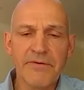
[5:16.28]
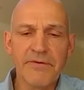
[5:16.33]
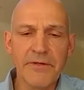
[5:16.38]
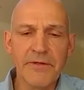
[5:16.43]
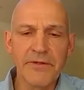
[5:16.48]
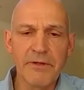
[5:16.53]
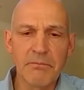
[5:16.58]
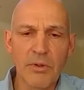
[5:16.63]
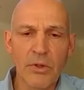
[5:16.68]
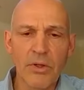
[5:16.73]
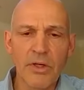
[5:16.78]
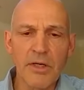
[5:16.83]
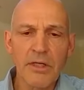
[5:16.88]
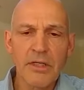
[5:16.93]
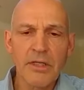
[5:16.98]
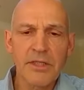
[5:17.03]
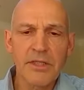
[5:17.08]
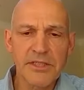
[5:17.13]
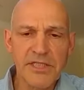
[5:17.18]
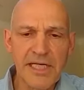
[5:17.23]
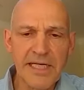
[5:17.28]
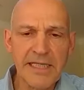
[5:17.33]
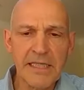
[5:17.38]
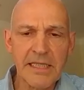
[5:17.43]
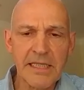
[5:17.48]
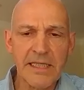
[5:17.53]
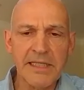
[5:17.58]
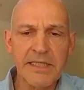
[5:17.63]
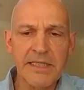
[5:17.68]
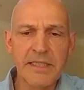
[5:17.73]
Furthermore, the
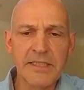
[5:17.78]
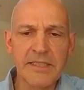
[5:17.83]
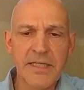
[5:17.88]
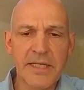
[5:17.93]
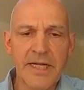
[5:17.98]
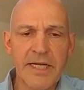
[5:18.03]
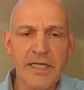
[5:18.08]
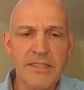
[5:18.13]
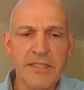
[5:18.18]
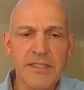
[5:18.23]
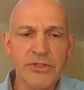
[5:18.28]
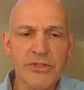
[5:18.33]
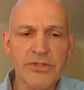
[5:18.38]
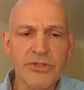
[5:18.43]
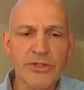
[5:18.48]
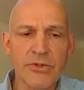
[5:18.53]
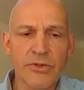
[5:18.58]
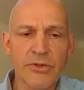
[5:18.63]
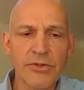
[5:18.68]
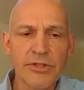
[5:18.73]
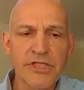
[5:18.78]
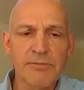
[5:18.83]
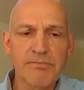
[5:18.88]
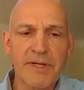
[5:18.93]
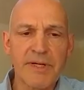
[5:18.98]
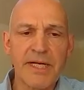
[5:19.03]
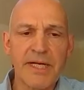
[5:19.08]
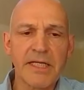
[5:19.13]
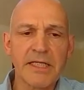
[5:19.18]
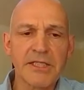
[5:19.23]
satellite-directed drone
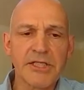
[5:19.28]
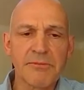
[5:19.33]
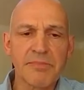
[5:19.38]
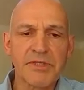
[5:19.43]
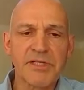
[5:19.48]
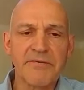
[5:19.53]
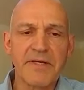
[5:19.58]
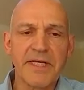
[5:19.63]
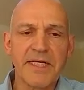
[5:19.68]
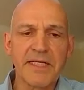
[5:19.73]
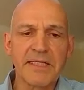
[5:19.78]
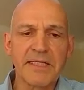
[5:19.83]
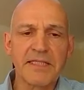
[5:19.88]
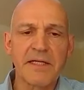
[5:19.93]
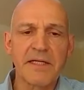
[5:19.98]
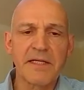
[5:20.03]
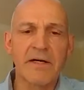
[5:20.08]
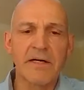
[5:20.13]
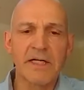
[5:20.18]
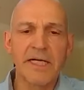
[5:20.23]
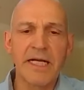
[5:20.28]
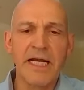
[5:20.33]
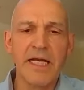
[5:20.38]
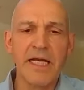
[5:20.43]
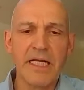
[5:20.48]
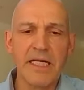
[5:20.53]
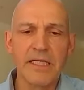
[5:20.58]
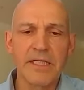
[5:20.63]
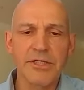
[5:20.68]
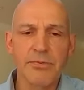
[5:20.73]
spraying specific target
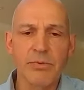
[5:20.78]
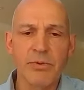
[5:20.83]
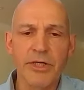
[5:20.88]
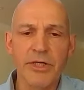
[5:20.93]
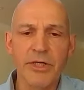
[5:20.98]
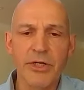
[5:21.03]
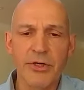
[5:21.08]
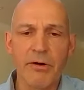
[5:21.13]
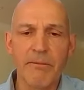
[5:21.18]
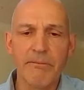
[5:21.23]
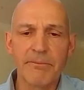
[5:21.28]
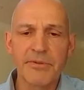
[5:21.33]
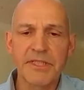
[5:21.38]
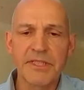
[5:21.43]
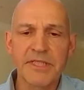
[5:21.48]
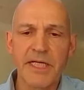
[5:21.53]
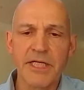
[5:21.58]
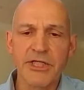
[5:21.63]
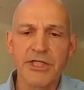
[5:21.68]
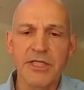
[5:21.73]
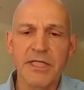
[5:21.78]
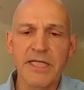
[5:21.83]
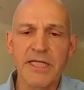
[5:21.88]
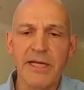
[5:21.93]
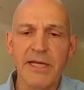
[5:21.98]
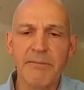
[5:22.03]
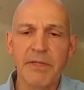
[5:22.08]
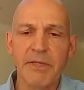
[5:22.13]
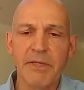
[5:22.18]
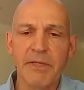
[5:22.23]
areas where crop
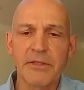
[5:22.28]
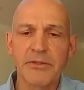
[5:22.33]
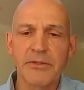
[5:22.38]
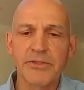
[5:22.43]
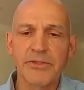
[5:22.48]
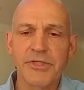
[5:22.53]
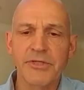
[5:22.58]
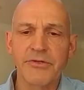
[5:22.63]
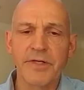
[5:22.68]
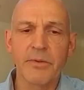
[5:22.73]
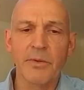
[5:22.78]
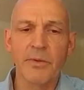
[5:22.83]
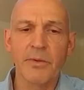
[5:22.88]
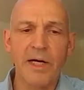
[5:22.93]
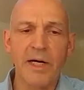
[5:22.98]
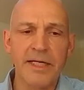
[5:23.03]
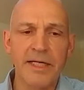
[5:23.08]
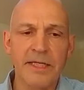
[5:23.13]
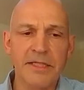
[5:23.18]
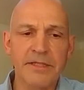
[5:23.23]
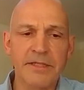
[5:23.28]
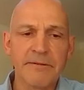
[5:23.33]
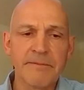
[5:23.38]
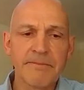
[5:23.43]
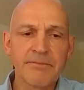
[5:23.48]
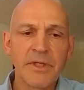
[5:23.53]
protection chemicals are required